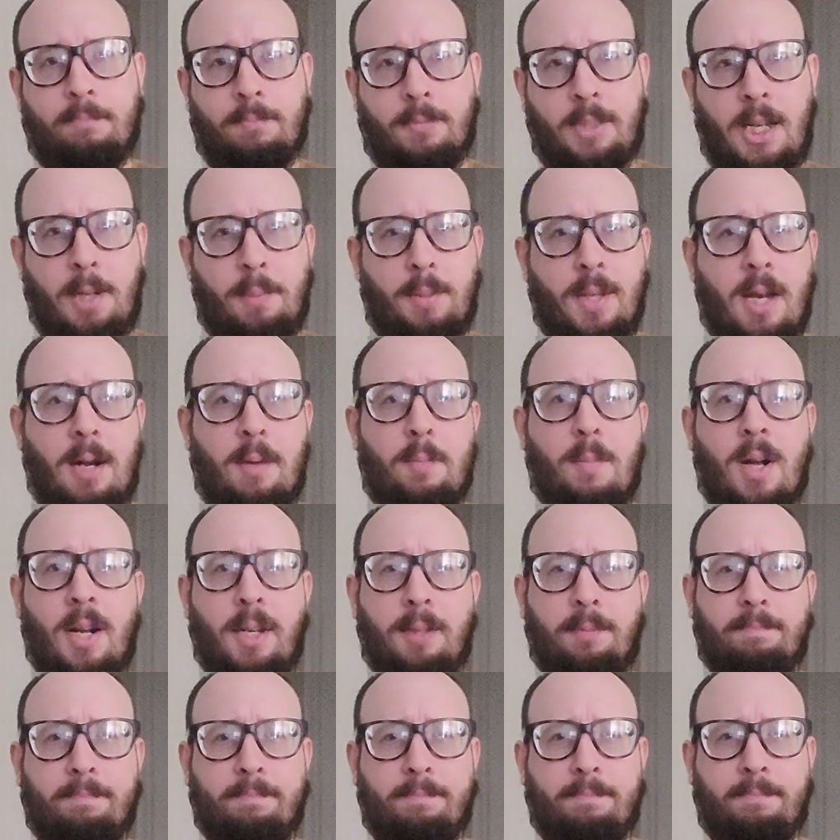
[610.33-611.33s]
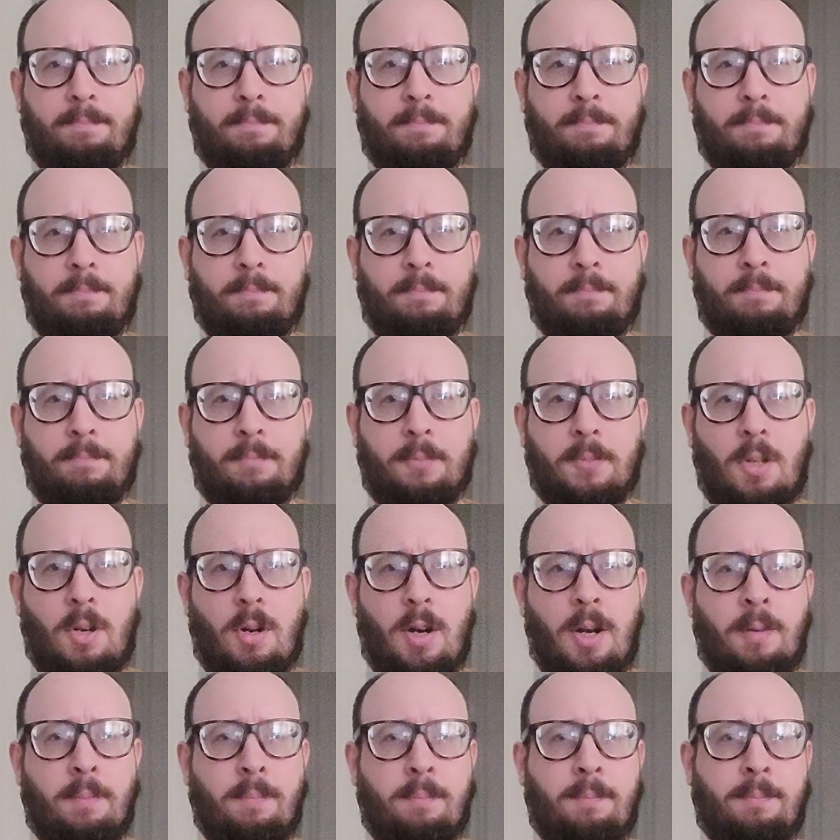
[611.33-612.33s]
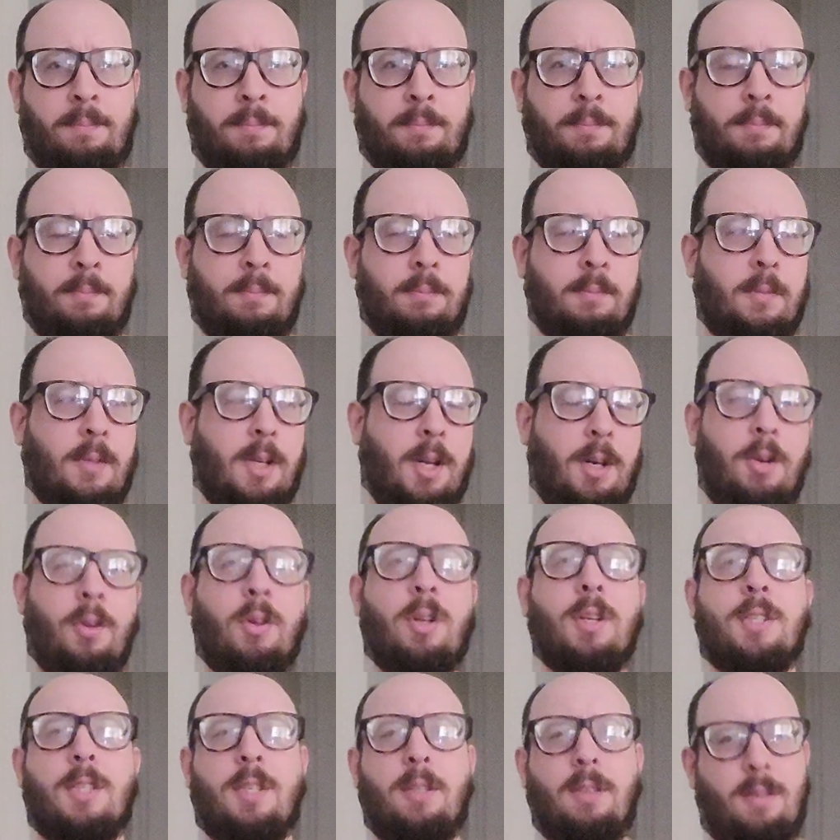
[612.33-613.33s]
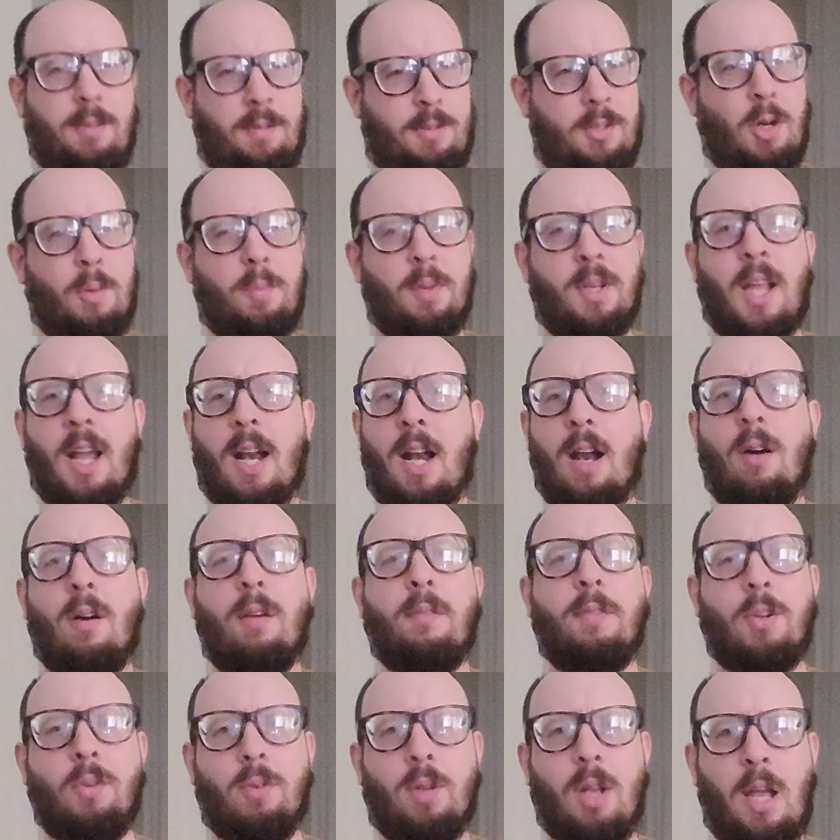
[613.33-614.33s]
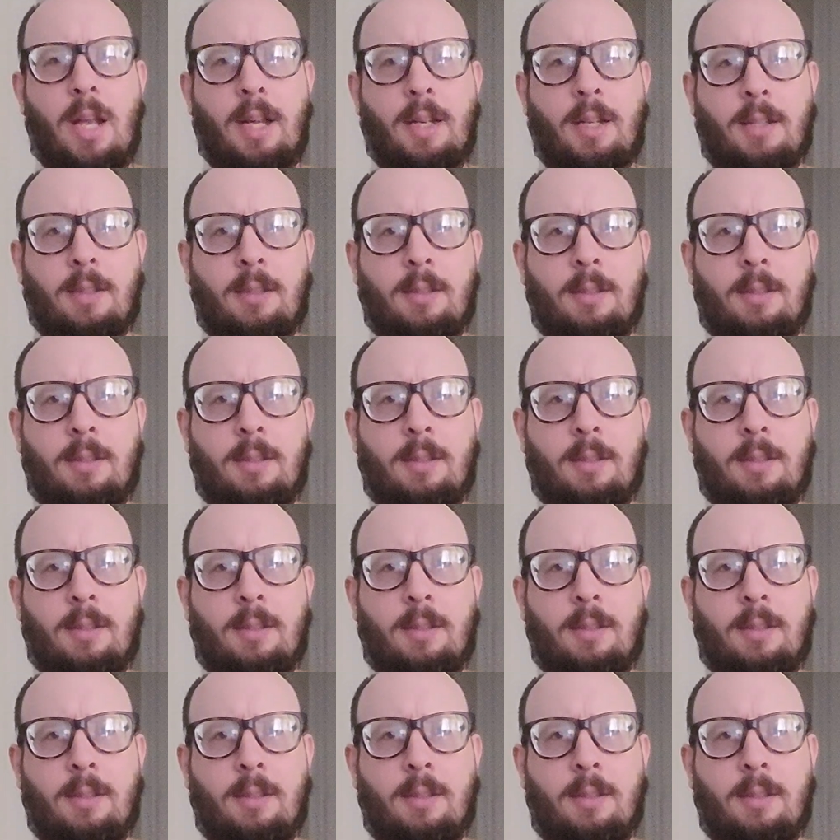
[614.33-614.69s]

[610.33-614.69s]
Keep that in mind. All right? And you can interpret that however you'd like.